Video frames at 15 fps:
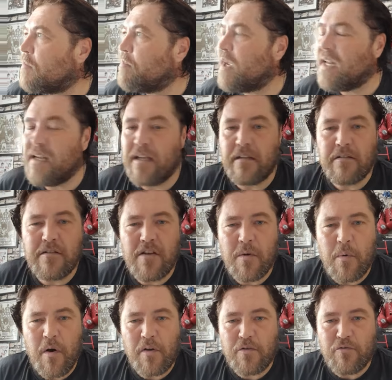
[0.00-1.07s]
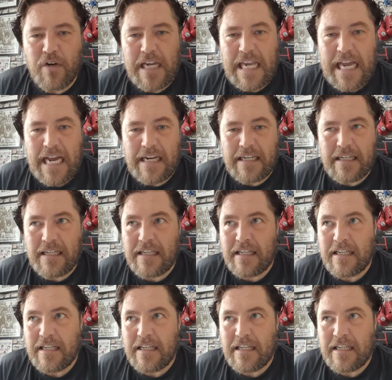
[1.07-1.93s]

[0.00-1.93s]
opinions towards Ricky Hatton.